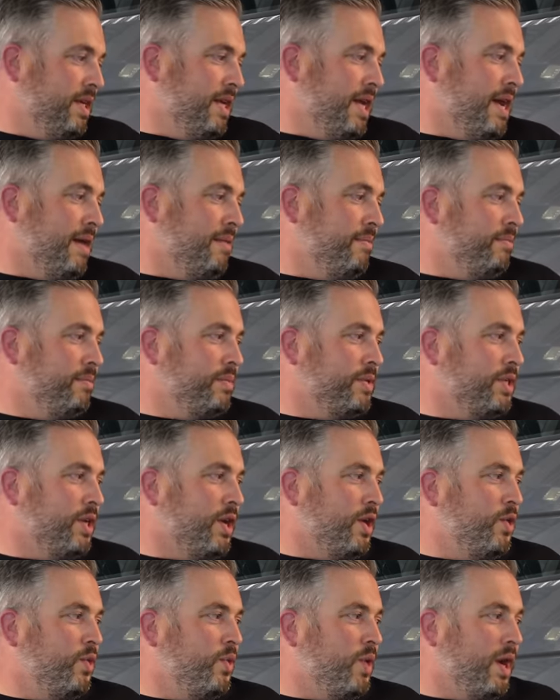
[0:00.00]
Yeah,
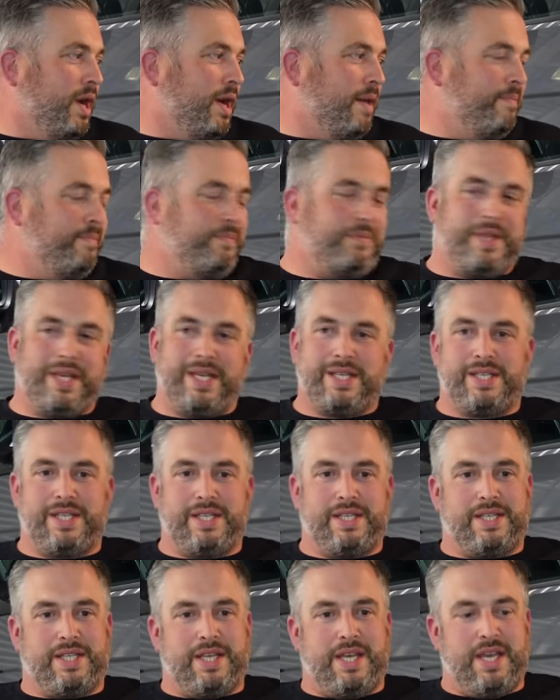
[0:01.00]
so this
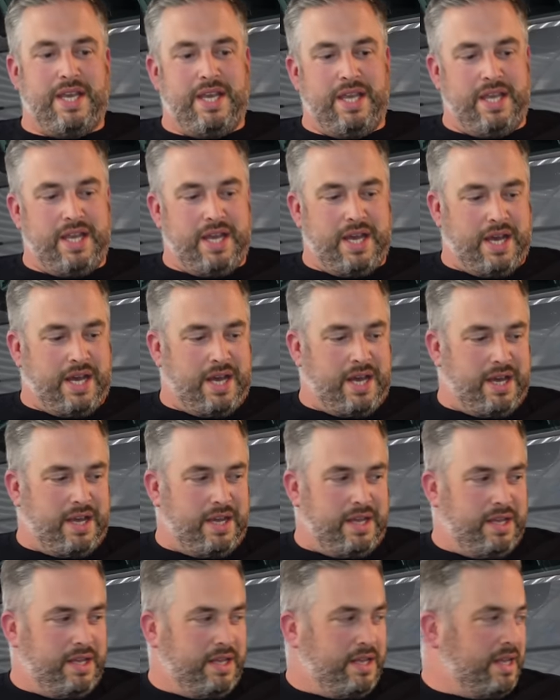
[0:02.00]
is the
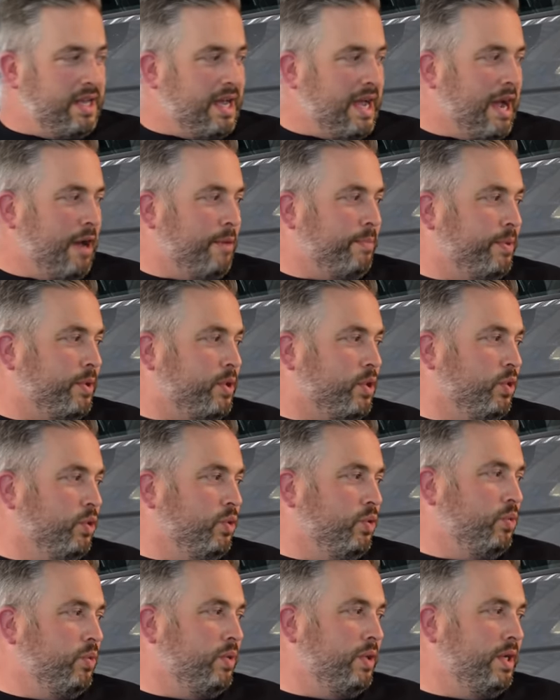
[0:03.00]

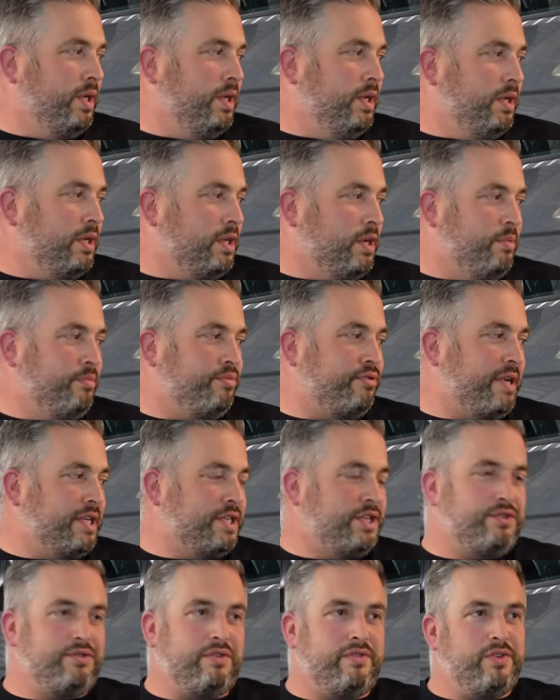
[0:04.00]
Alpicool
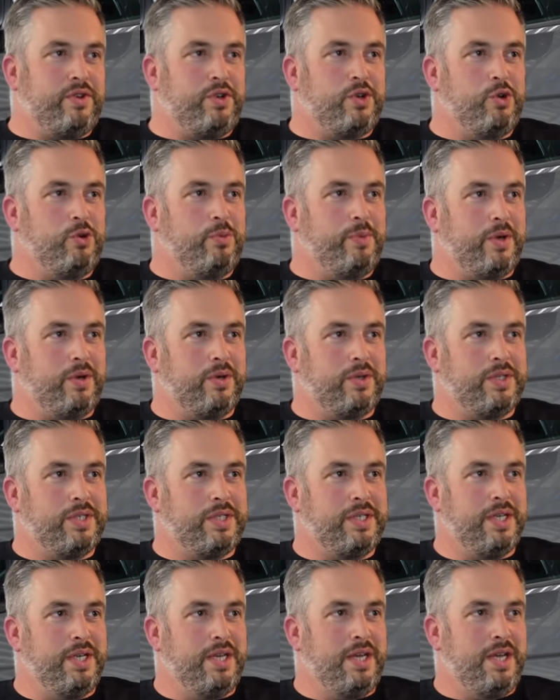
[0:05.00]
compressor driven cool box.